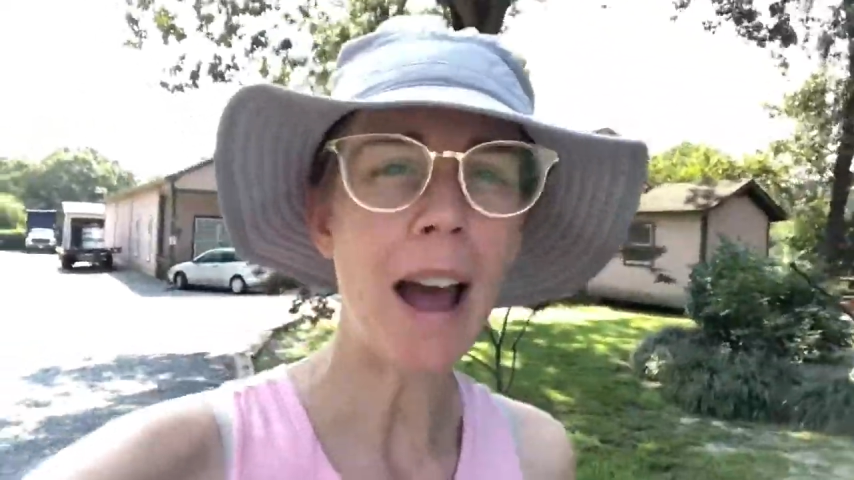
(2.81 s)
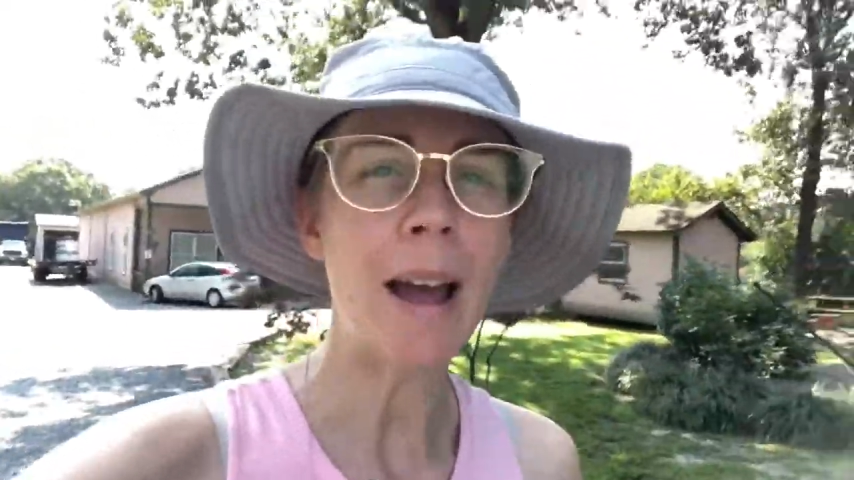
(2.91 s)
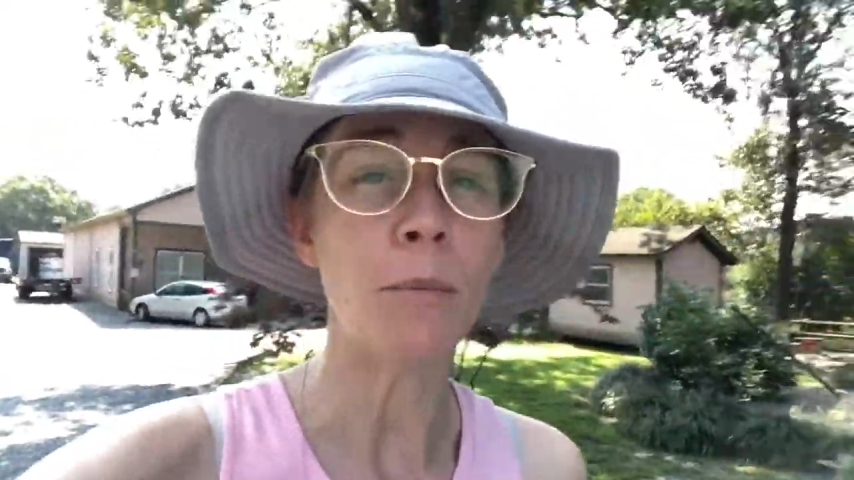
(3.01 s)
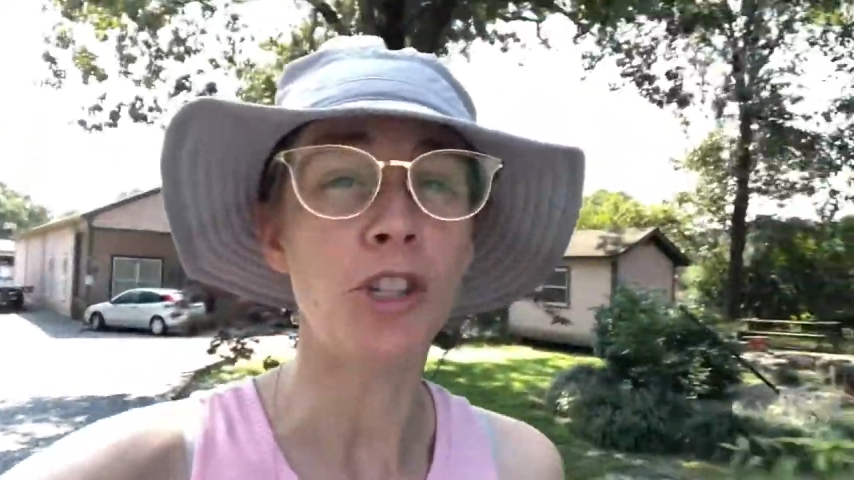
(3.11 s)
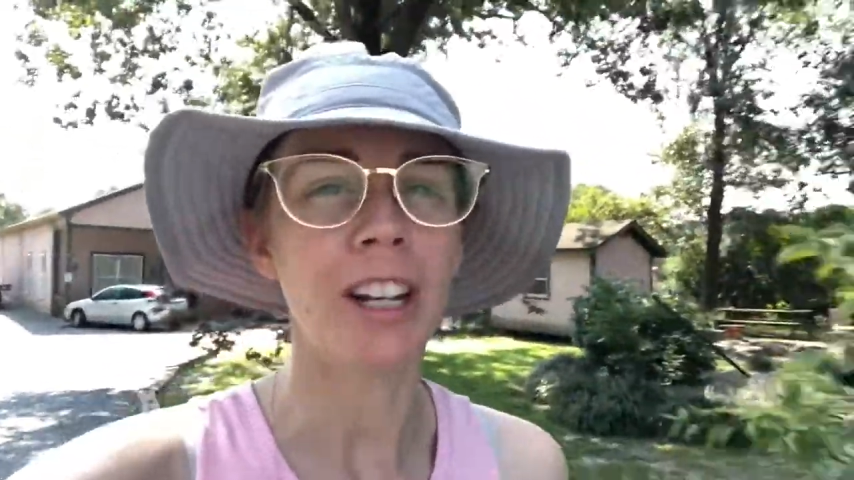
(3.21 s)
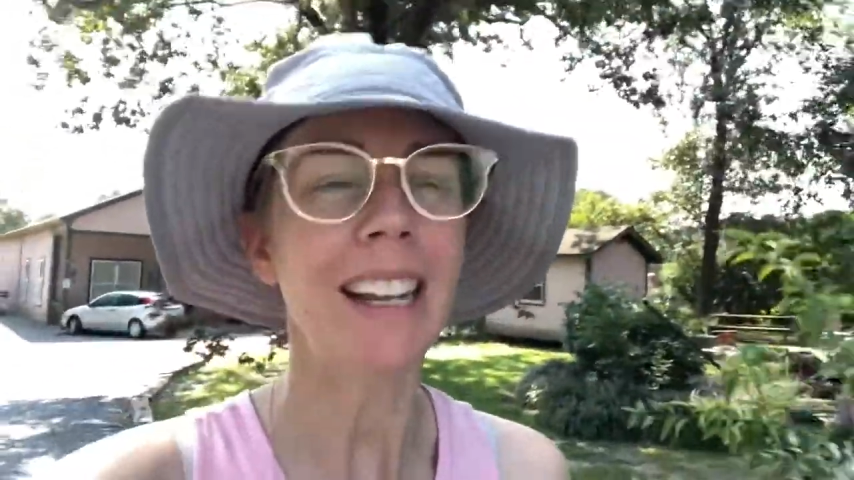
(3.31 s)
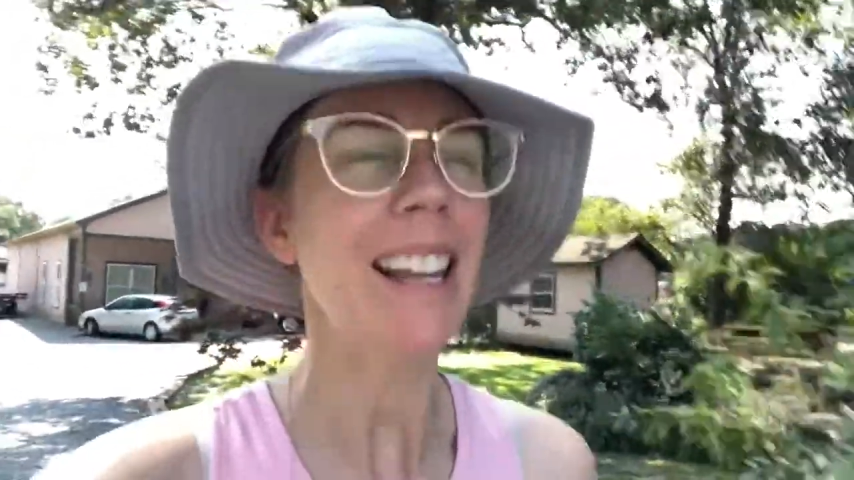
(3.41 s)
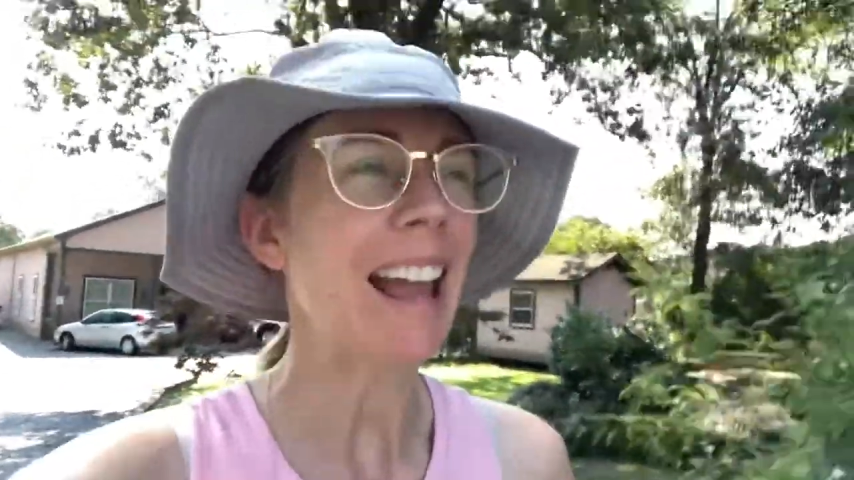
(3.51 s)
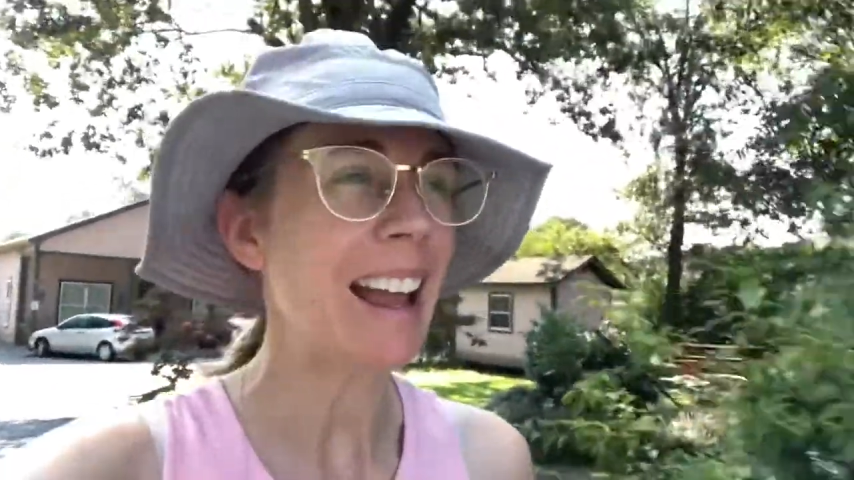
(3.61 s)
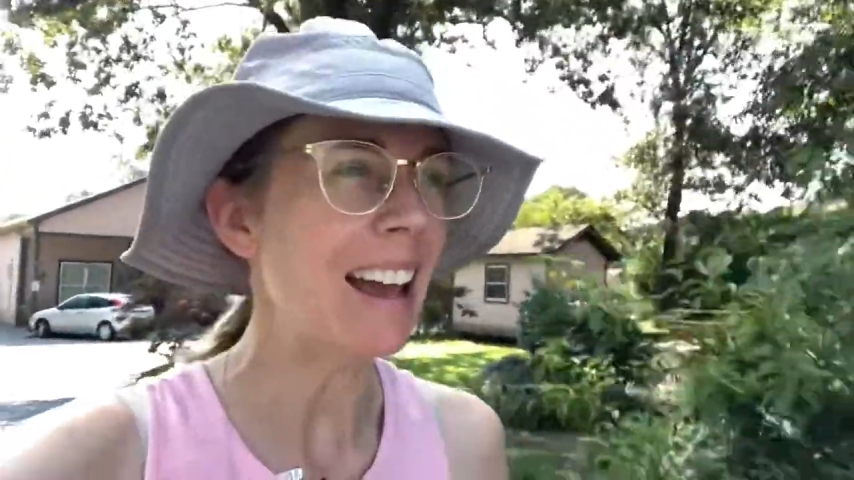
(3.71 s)
I'm
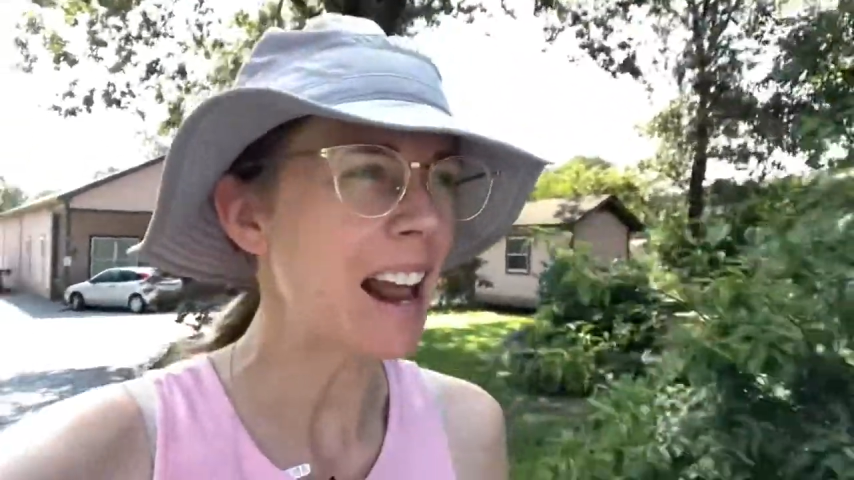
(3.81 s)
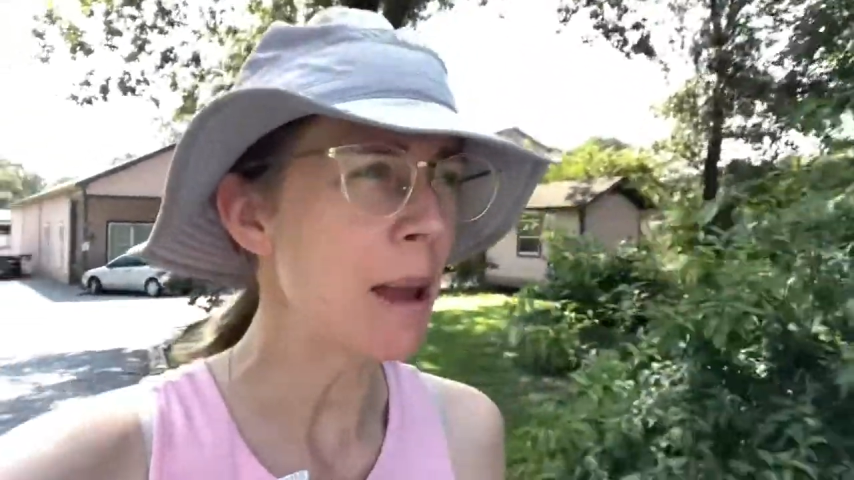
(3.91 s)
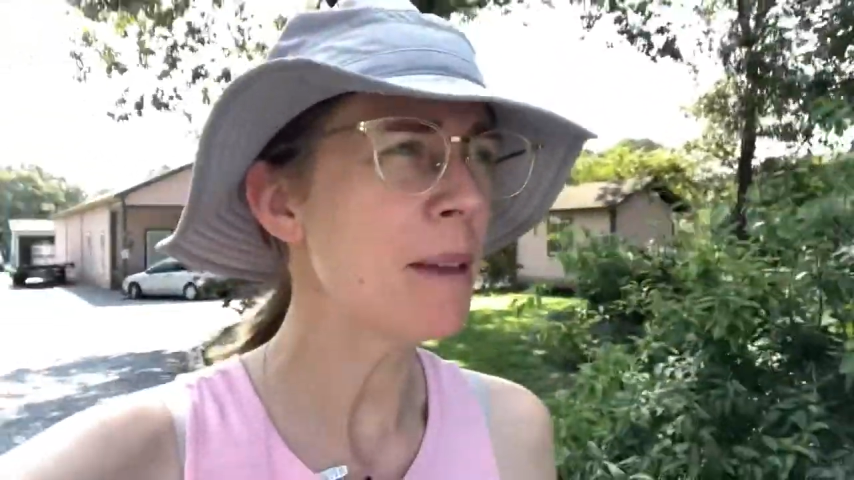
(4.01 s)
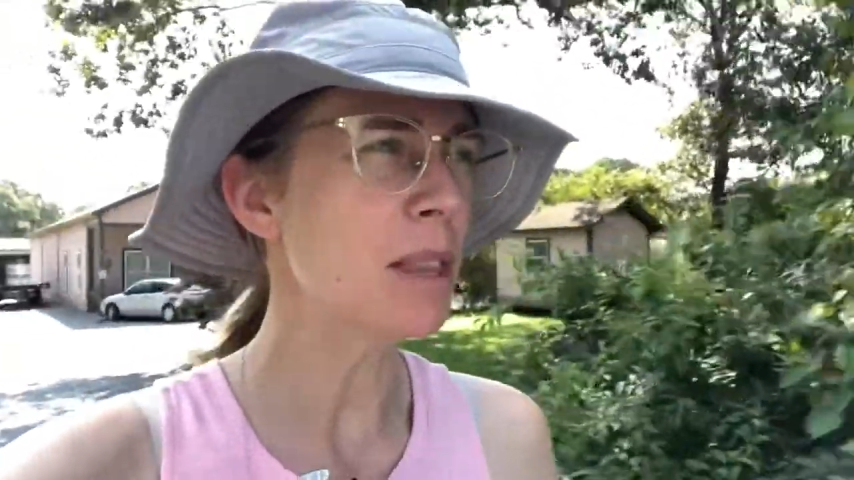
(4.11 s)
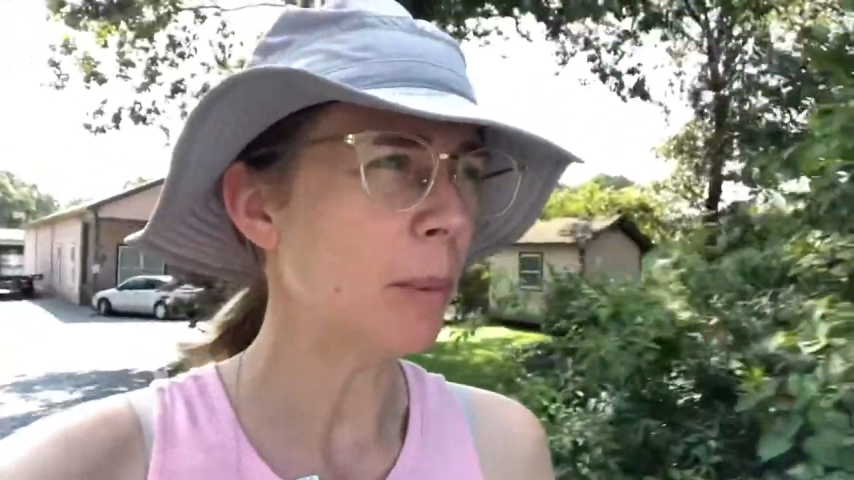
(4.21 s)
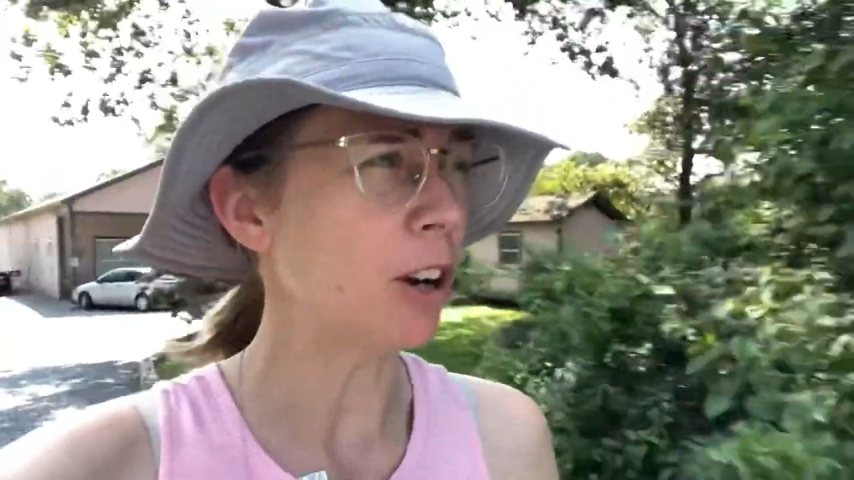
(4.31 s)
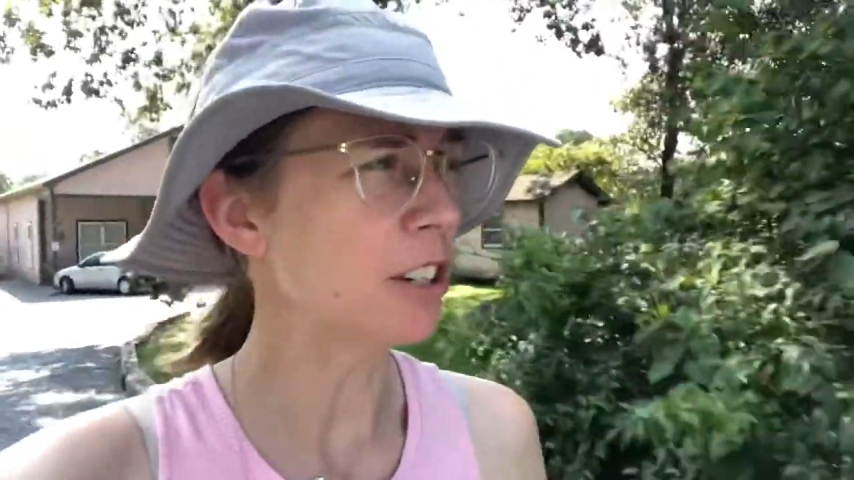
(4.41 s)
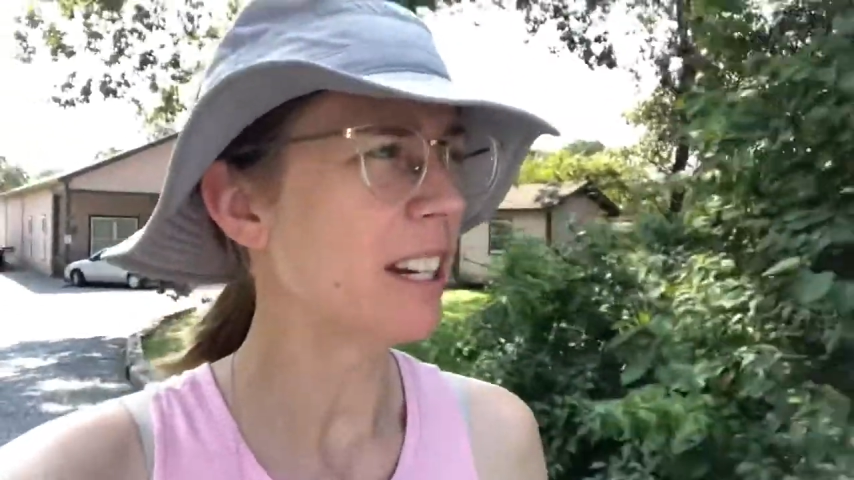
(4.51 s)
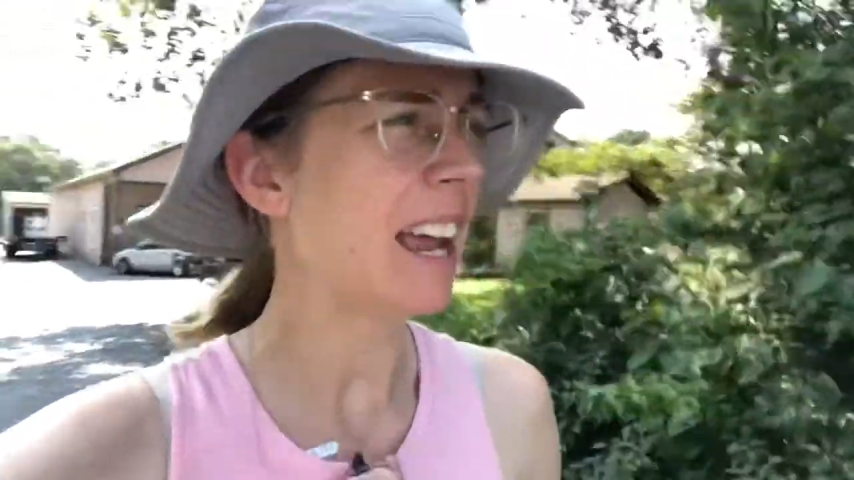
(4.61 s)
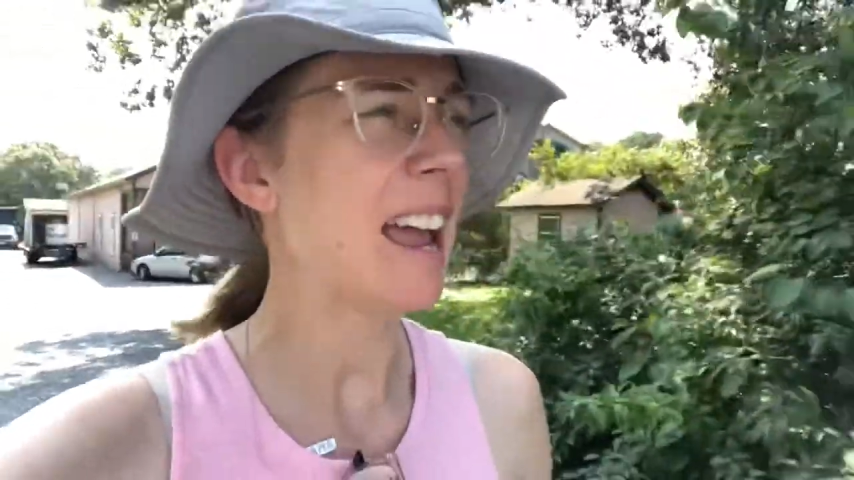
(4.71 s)
Ginny and I'm at the barn
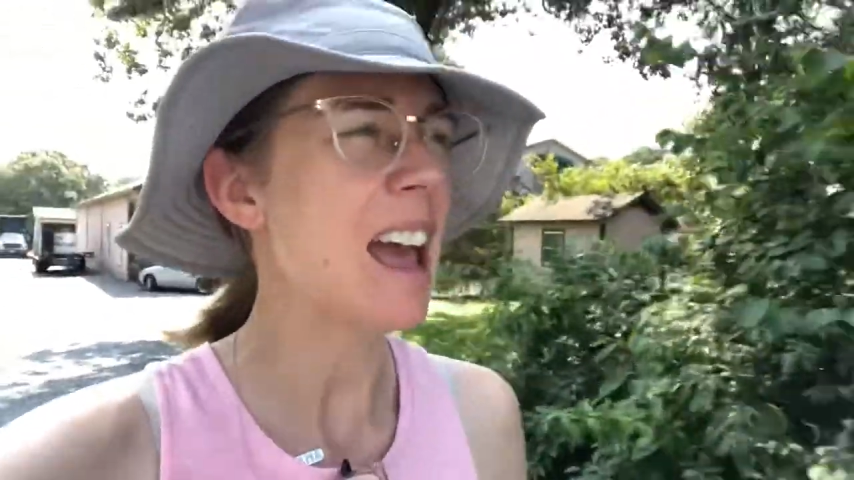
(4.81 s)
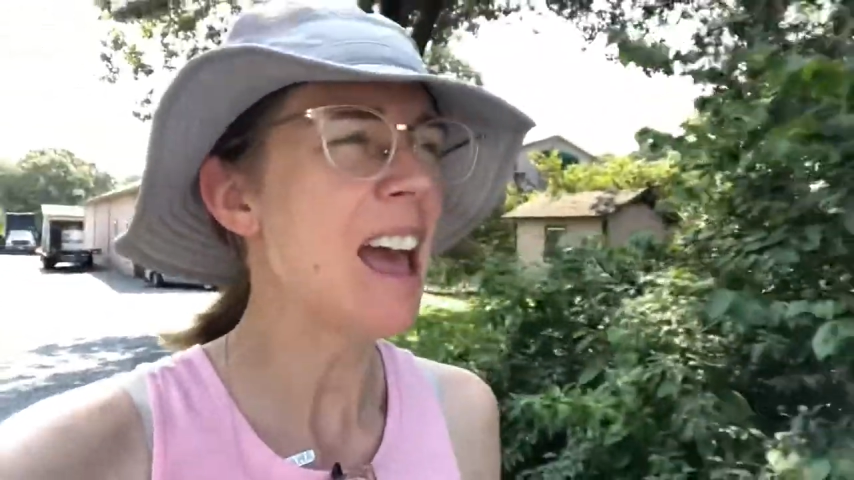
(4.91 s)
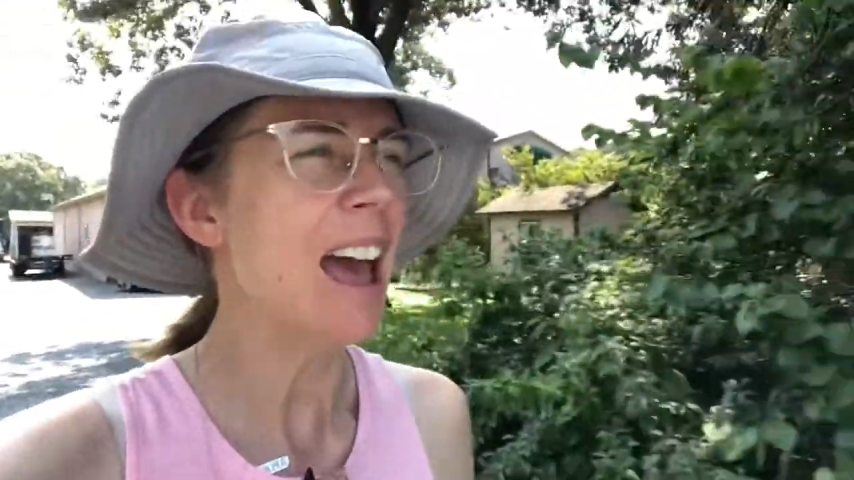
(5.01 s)
today.